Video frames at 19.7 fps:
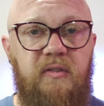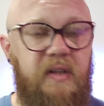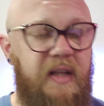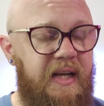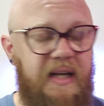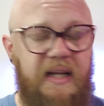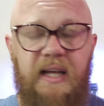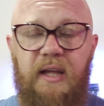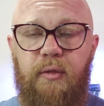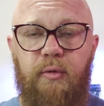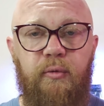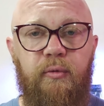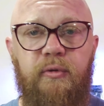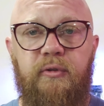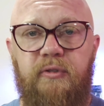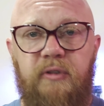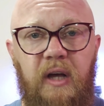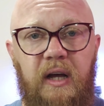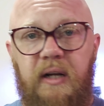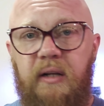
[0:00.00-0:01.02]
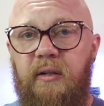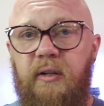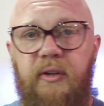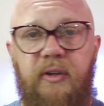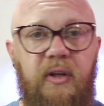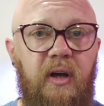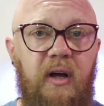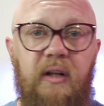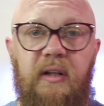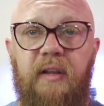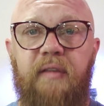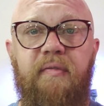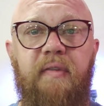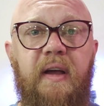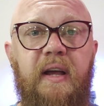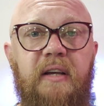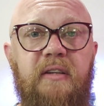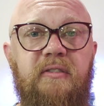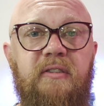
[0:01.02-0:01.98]
Let it get through the cycle in the ugly
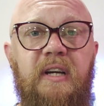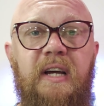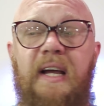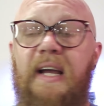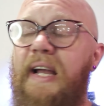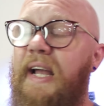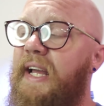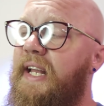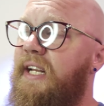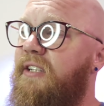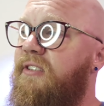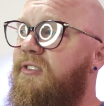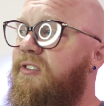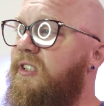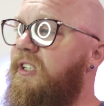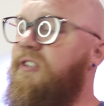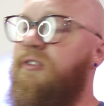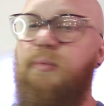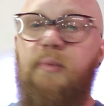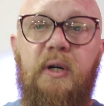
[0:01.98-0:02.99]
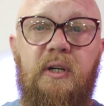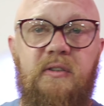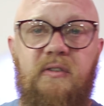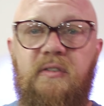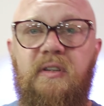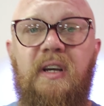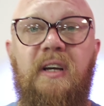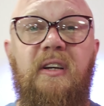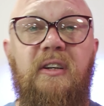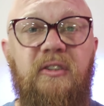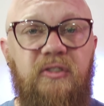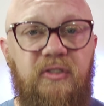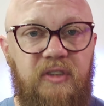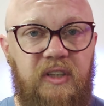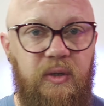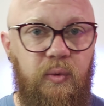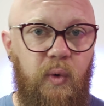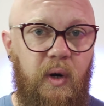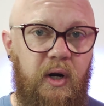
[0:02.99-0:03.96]
phase, and in 6 months,
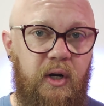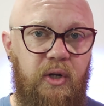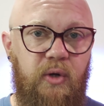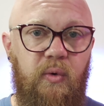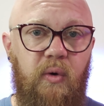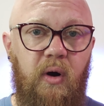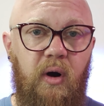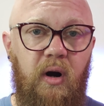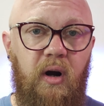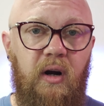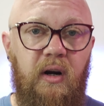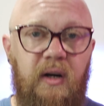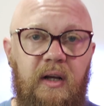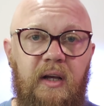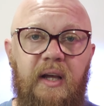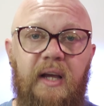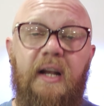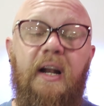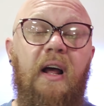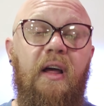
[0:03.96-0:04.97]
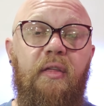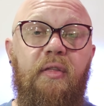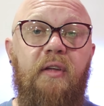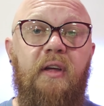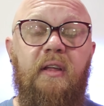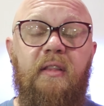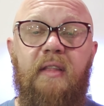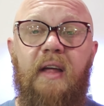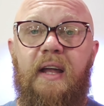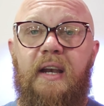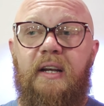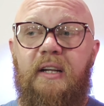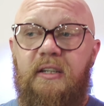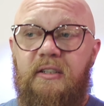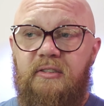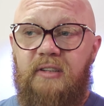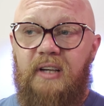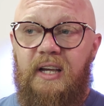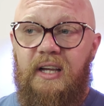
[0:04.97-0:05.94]
see where you are. And I think that
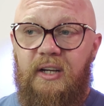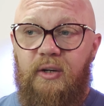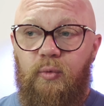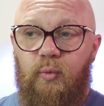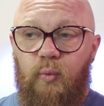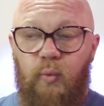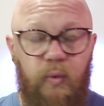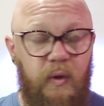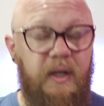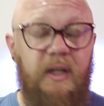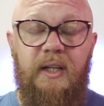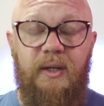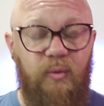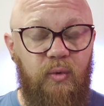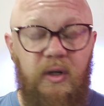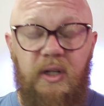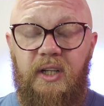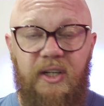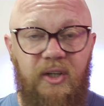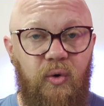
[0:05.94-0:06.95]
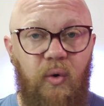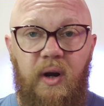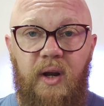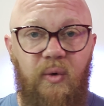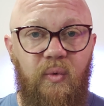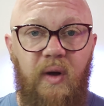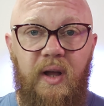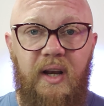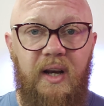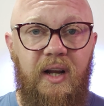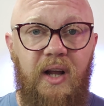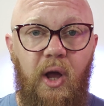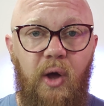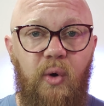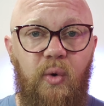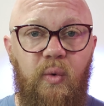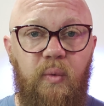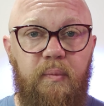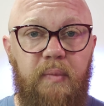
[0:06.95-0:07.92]
is a really, really great way to
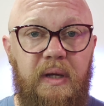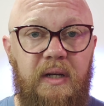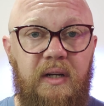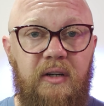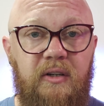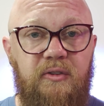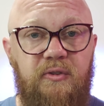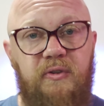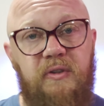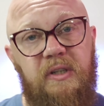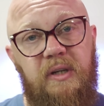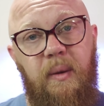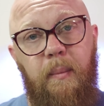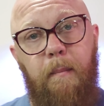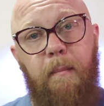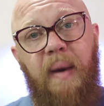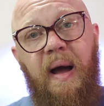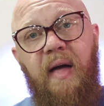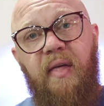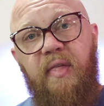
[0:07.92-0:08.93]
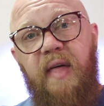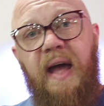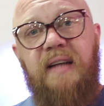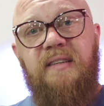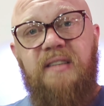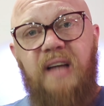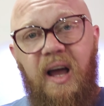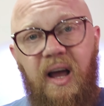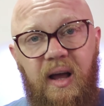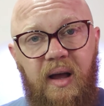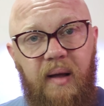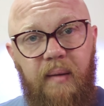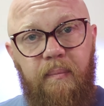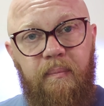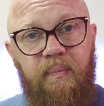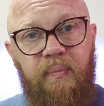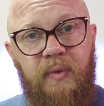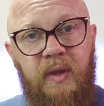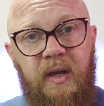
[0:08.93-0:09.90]
go, because by that
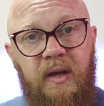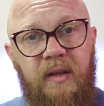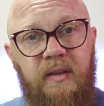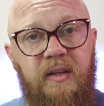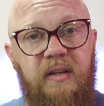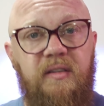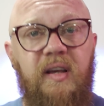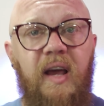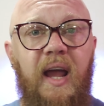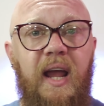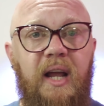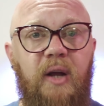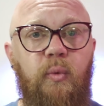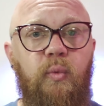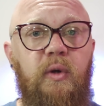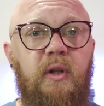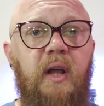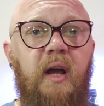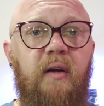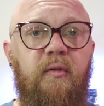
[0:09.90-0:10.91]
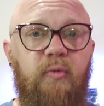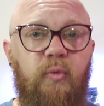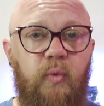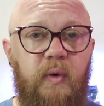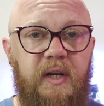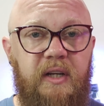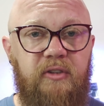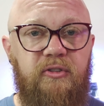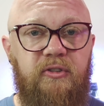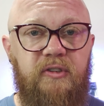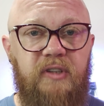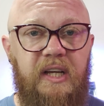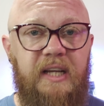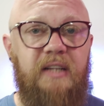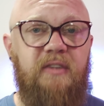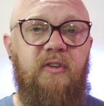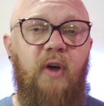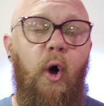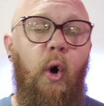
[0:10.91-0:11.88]
time, the tank will have reached
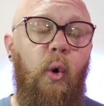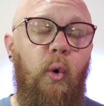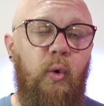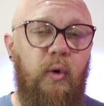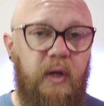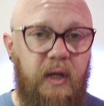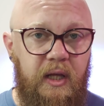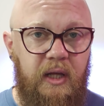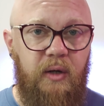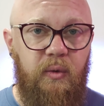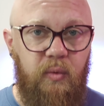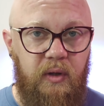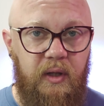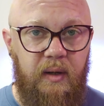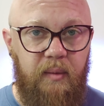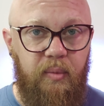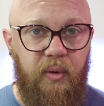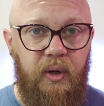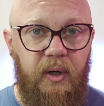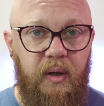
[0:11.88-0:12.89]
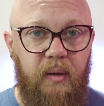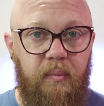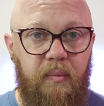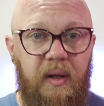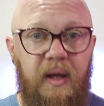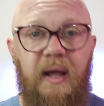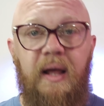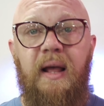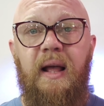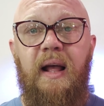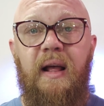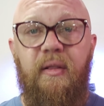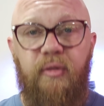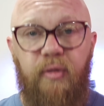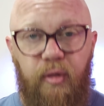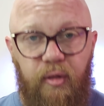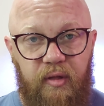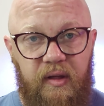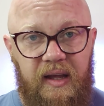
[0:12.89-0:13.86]
its own equilibrium.
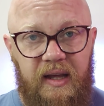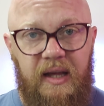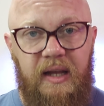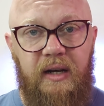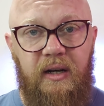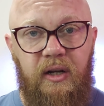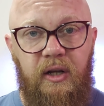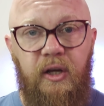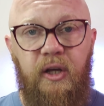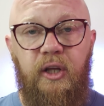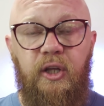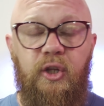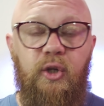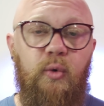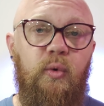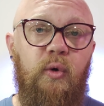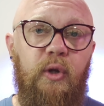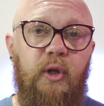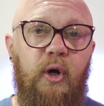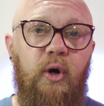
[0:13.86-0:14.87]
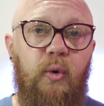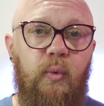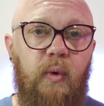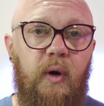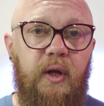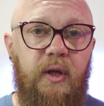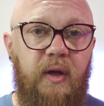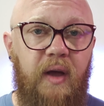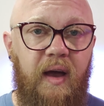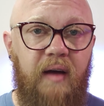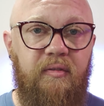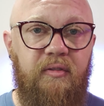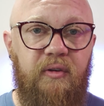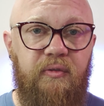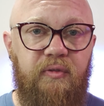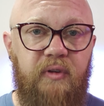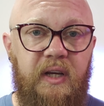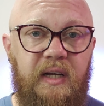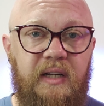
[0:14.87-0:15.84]
And then you will know what you have
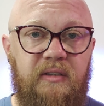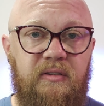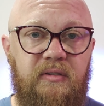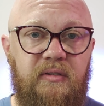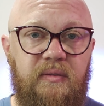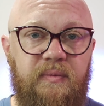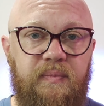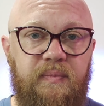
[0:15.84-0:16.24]
to fix.